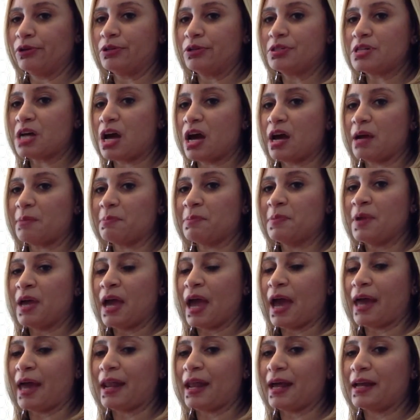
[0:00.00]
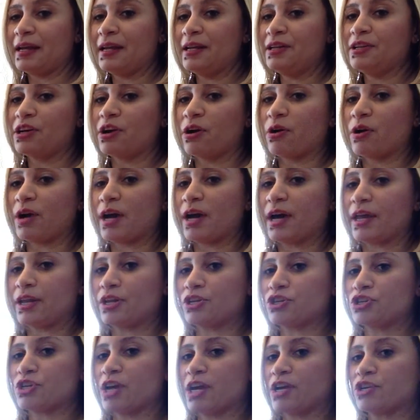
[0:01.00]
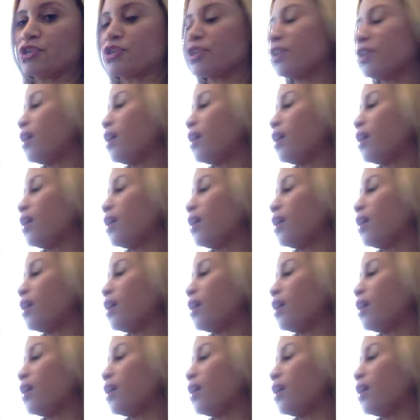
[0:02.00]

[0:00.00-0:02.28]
time. And I need to go ahead and change it